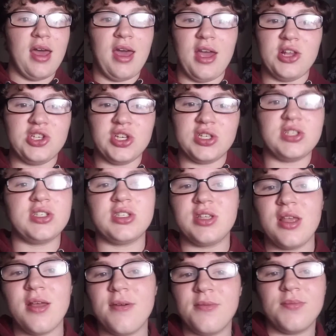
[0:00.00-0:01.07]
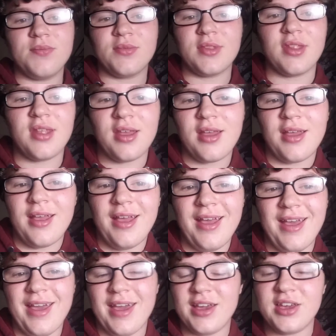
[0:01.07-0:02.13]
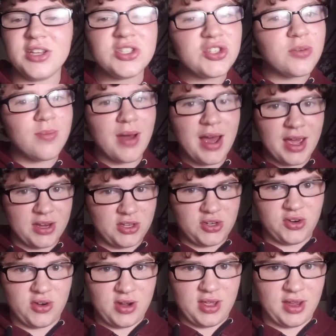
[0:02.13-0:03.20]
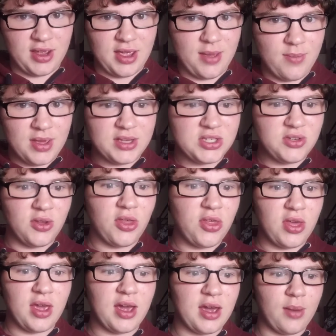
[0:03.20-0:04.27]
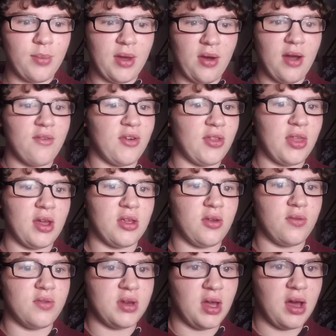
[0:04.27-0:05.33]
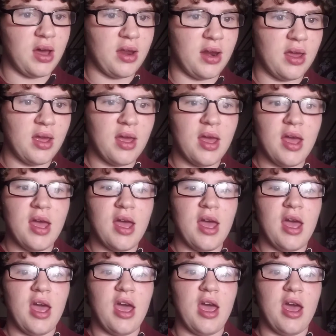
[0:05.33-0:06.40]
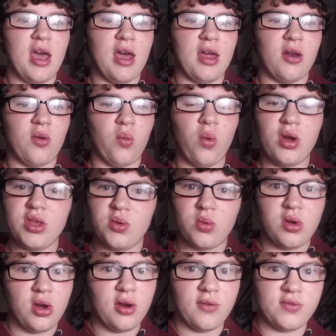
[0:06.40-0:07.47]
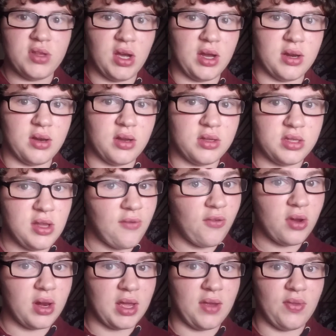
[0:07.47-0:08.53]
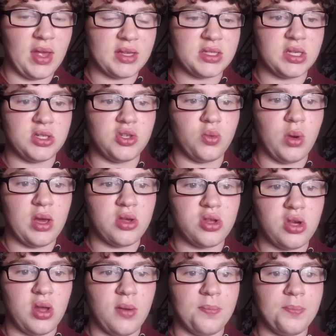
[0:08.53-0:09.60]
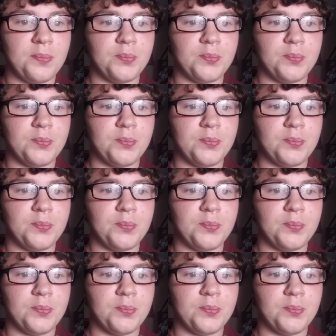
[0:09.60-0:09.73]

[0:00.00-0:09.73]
It just it gets your mind turning. It makes you think about everything you've done and what you could have done differently in that situation.